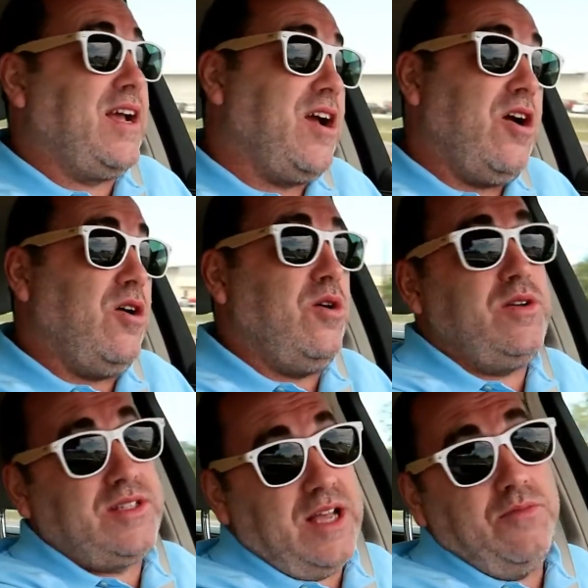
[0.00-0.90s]
could go
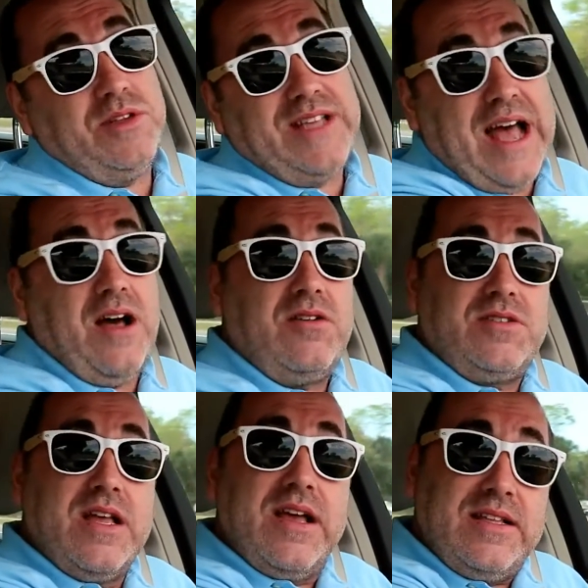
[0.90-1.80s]
to someone's
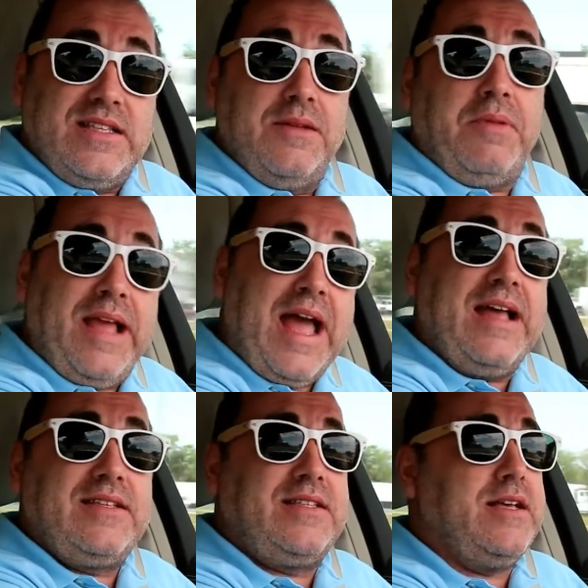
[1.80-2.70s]
house and simply
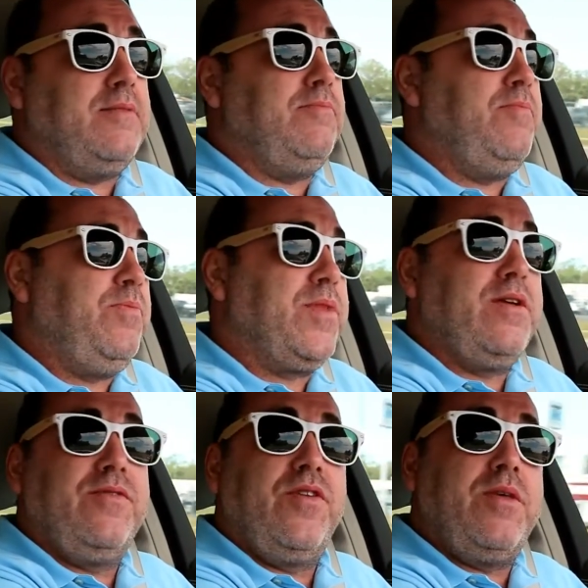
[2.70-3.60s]
ask them
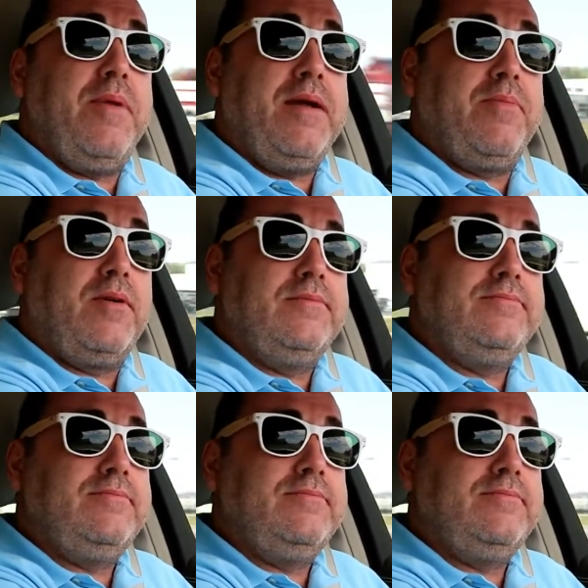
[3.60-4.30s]
for the paper.